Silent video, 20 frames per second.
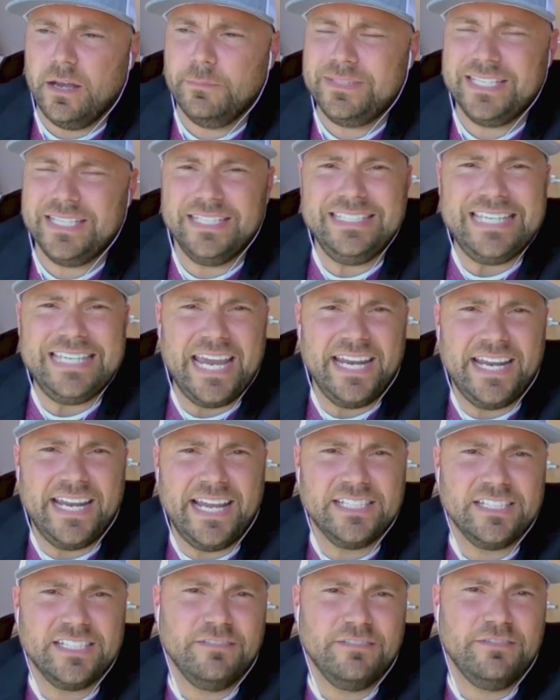To
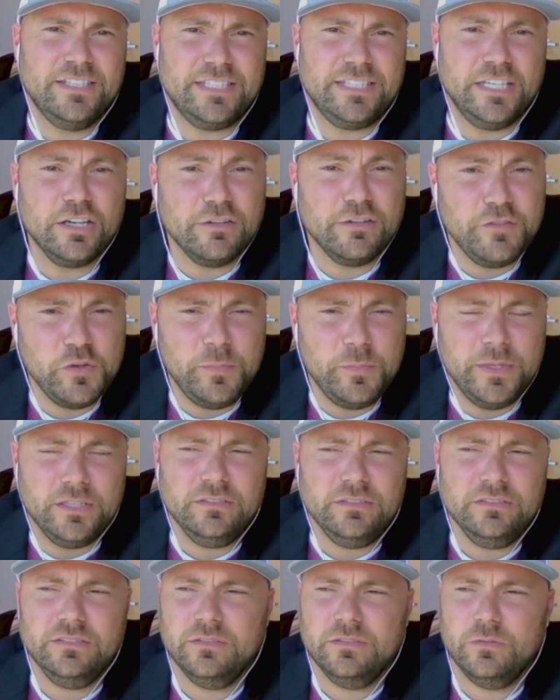date, as of this
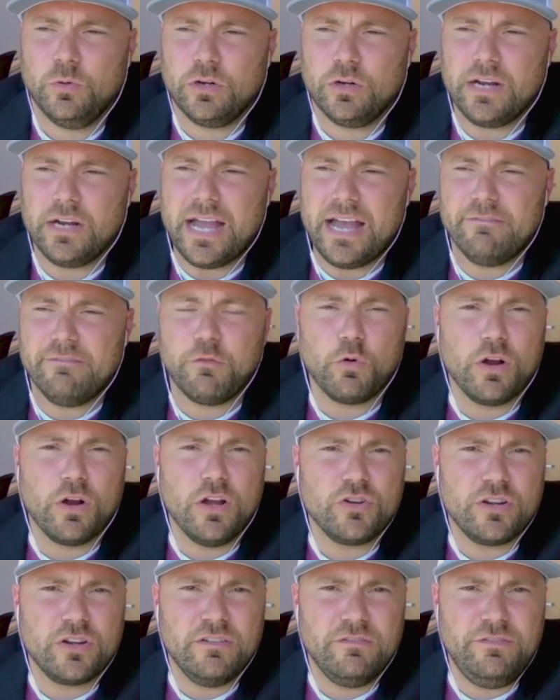interview, Bill, we're at
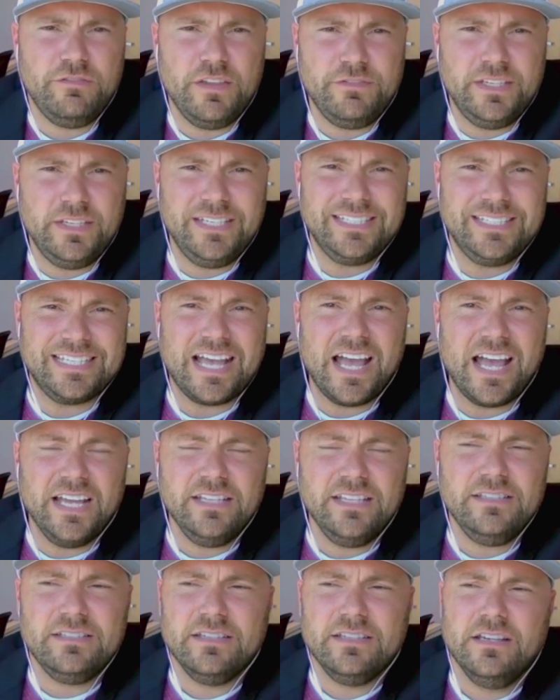450
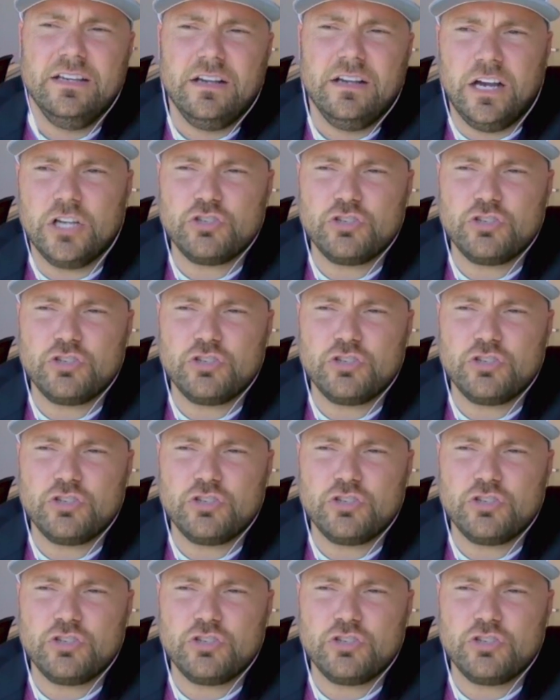sides.